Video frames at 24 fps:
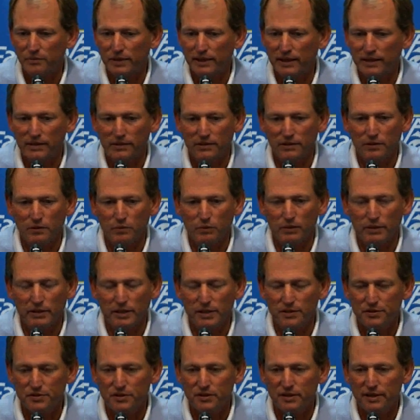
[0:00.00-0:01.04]
We had a good one
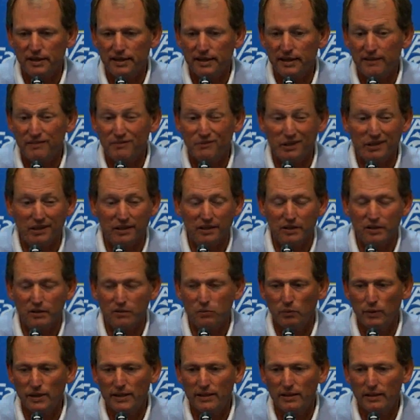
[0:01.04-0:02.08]
yesterday, had a really
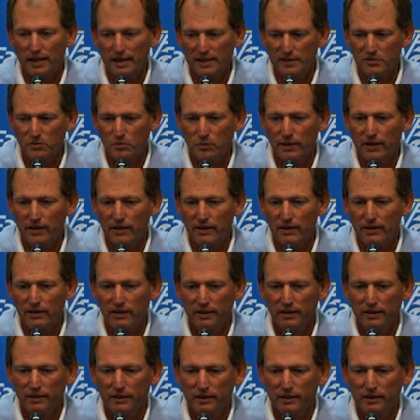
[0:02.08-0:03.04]
good week last week.